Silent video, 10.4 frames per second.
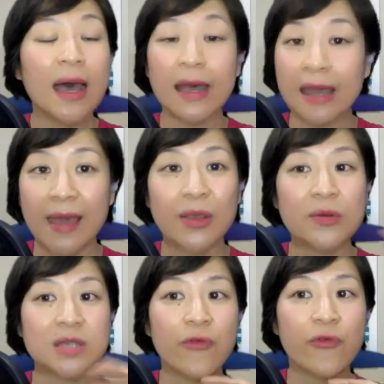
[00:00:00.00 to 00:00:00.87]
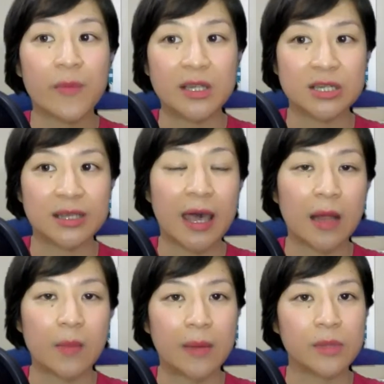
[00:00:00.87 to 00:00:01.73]
Again, those information
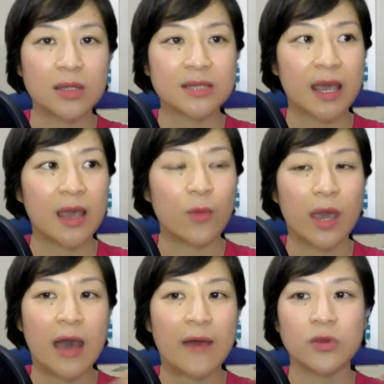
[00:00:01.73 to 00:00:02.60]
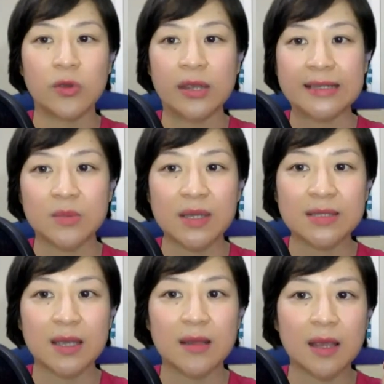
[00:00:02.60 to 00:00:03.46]
help. I'm not saying we have to
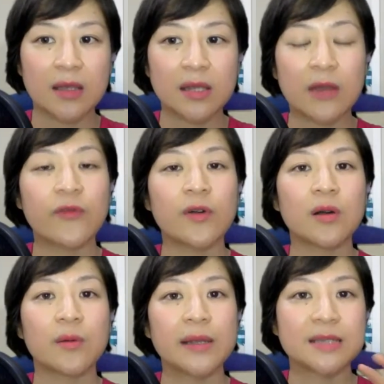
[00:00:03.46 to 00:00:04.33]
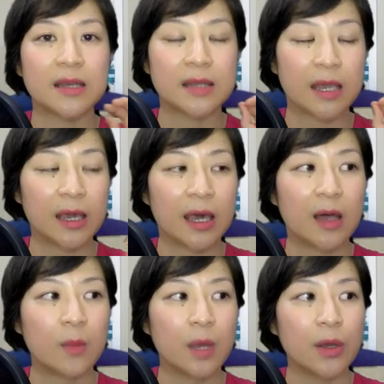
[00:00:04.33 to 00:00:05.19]
dismiss it. They are there for a reason. They
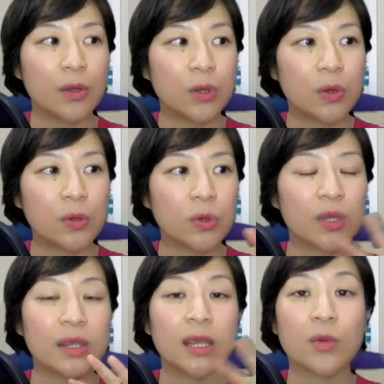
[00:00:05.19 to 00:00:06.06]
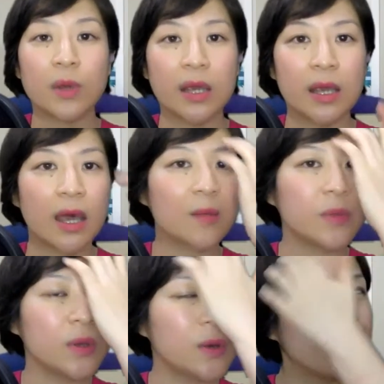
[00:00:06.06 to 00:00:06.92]
help you to the degree it
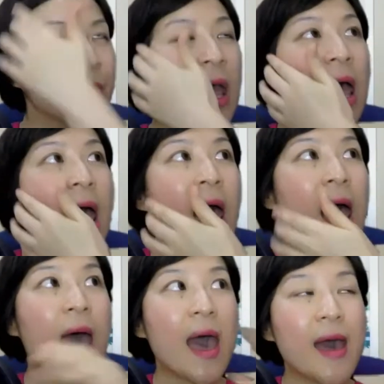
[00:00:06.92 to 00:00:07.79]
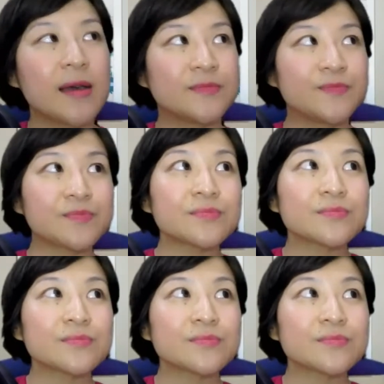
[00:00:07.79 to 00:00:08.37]
helped you. And